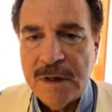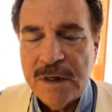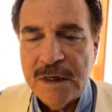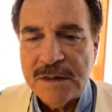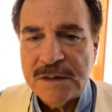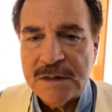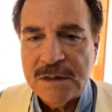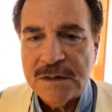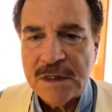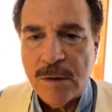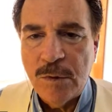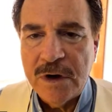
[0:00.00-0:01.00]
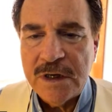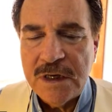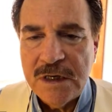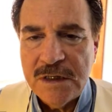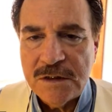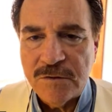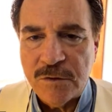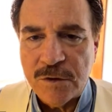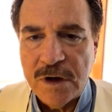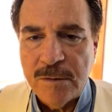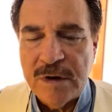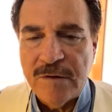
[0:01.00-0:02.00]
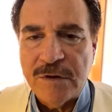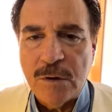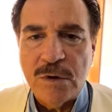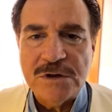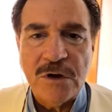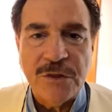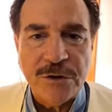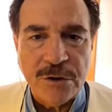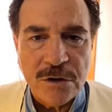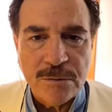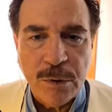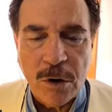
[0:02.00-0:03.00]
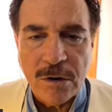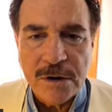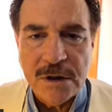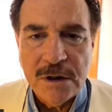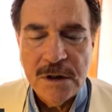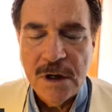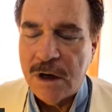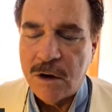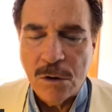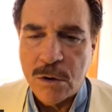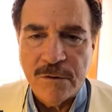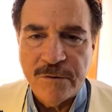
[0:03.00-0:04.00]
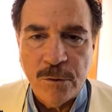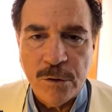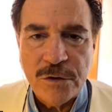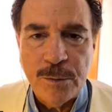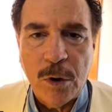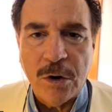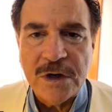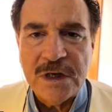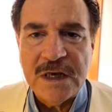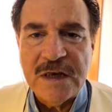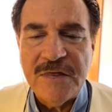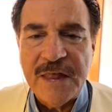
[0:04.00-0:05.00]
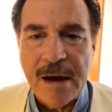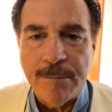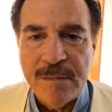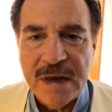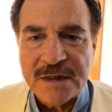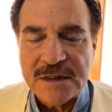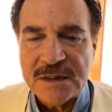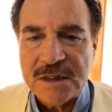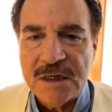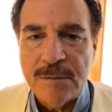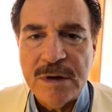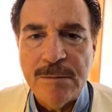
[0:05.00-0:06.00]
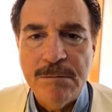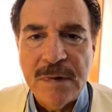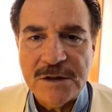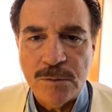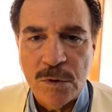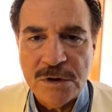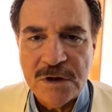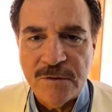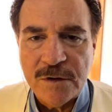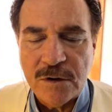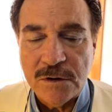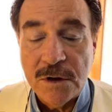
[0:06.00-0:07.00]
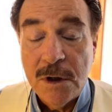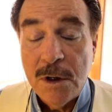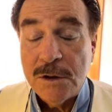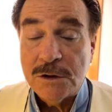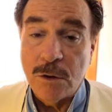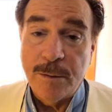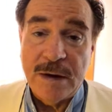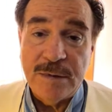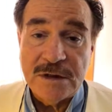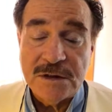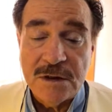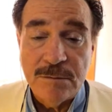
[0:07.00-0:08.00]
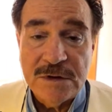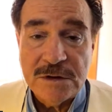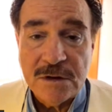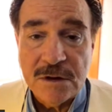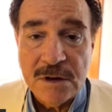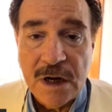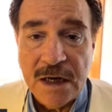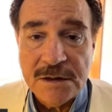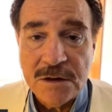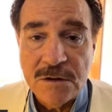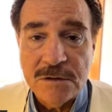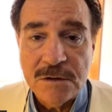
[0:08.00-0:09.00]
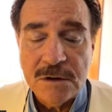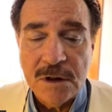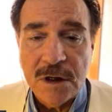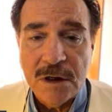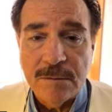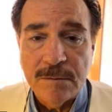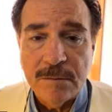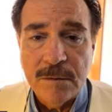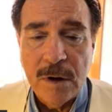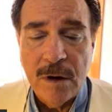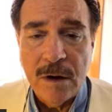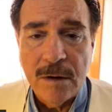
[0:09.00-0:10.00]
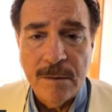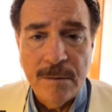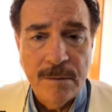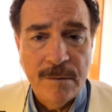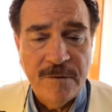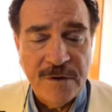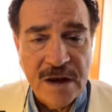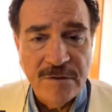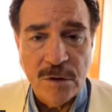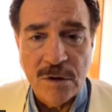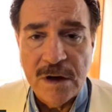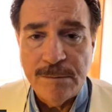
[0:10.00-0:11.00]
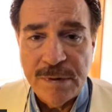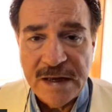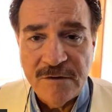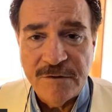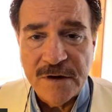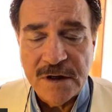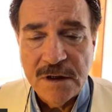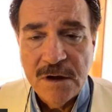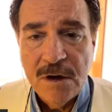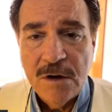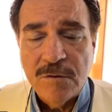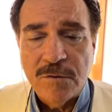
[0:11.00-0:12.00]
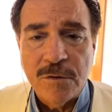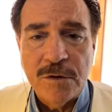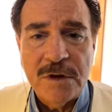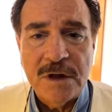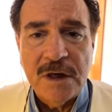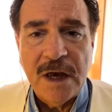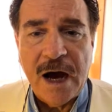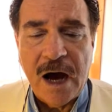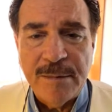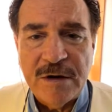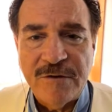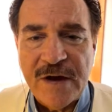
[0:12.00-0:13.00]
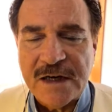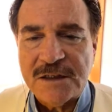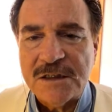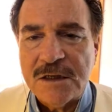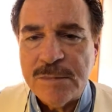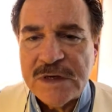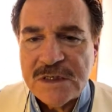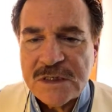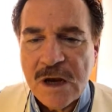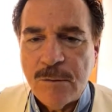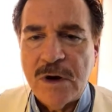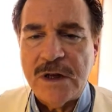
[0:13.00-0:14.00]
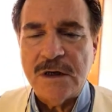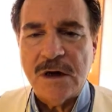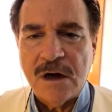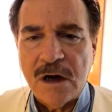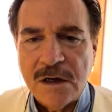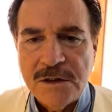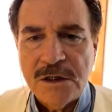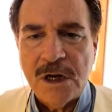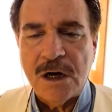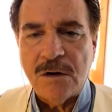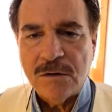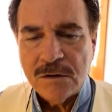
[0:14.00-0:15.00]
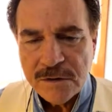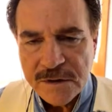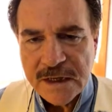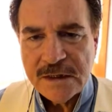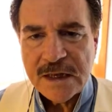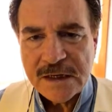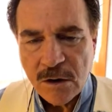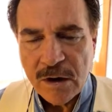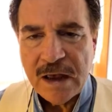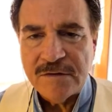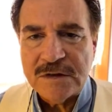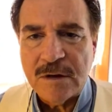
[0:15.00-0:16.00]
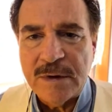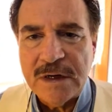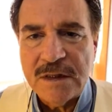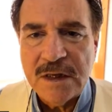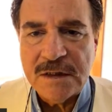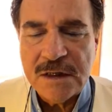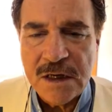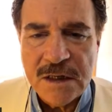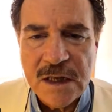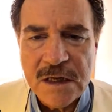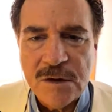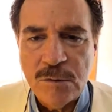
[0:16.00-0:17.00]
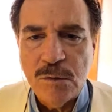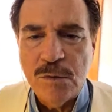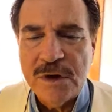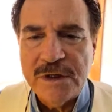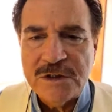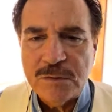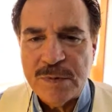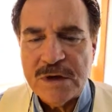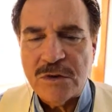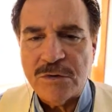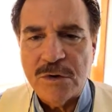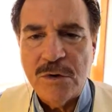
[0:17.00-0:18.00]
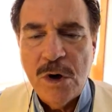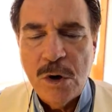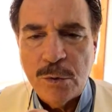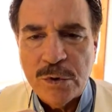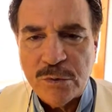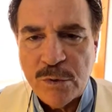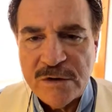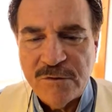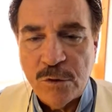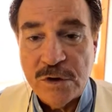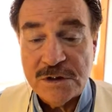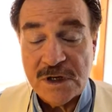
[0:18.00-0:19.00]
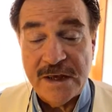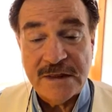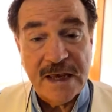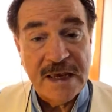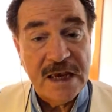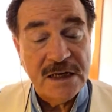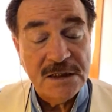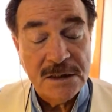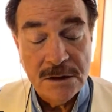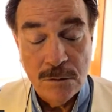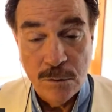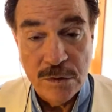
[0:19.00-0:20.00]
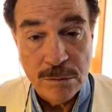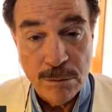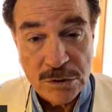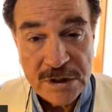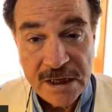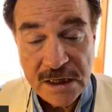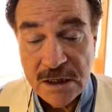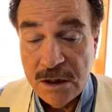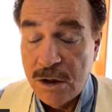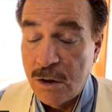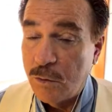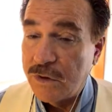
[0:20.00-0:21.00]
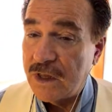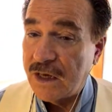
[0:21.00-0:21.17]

It's somewhat easy for him. If there was a third party or a fourth party in that mix, it's going to be much more difficult. So maybe it's in Mr. Aso's favor and benefit for the Abe faction to be somewhat, they don't have somebody that they can really speak through with one voice like they can with Motegi, that